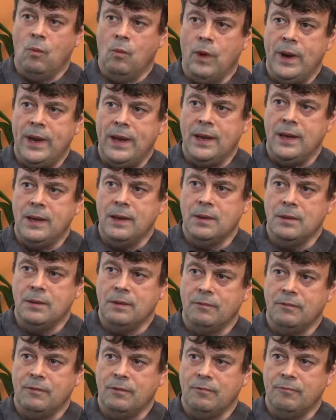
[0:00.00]
We
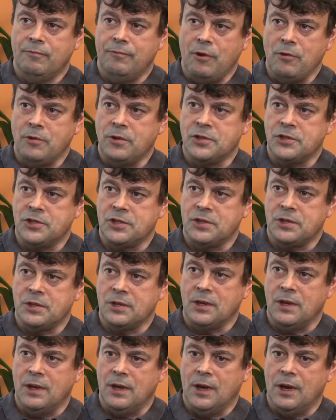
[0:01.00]
focus
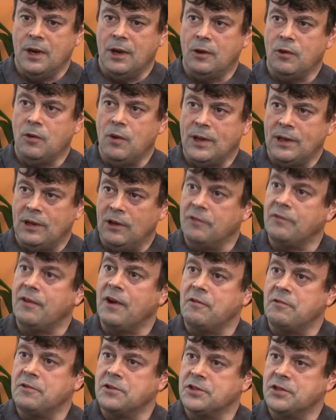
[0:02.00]
quite a lot of
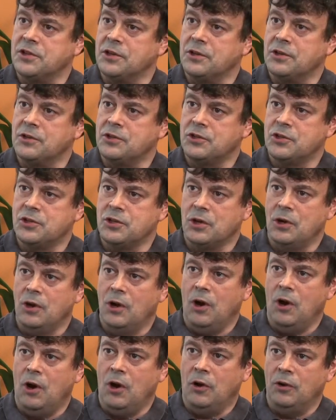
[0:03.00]
our research
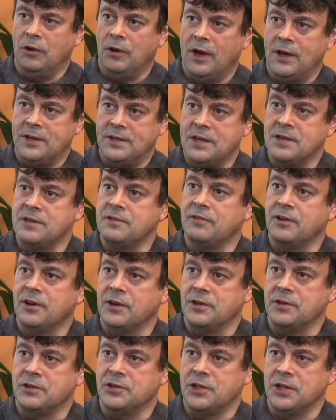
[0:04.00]
on
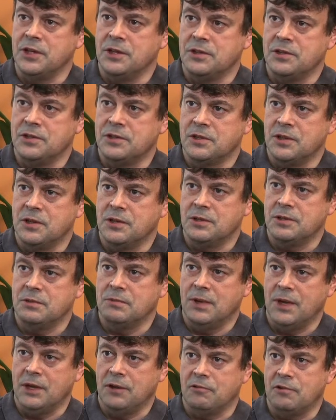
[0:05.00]
identifying genes that
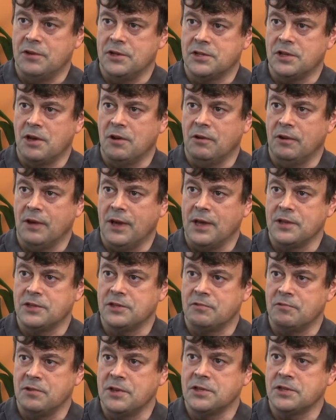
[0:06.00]
increase colon
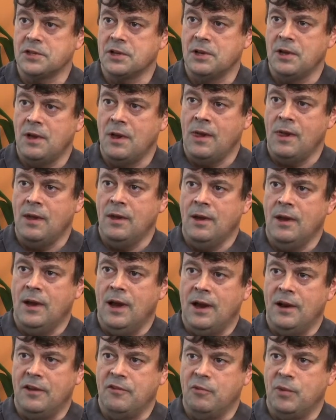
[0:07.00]
cancer risk.
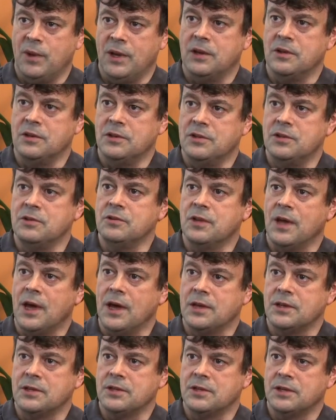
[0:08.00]
And if we can do
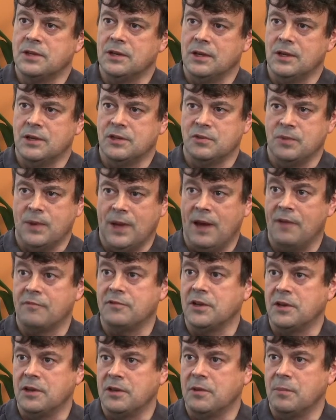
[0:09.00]
that, as we have
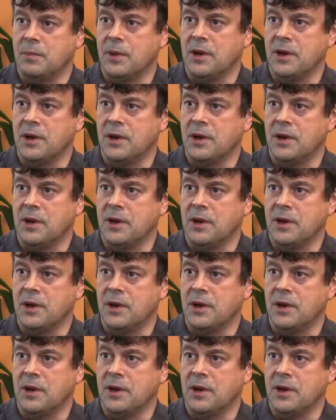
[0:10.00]
done in the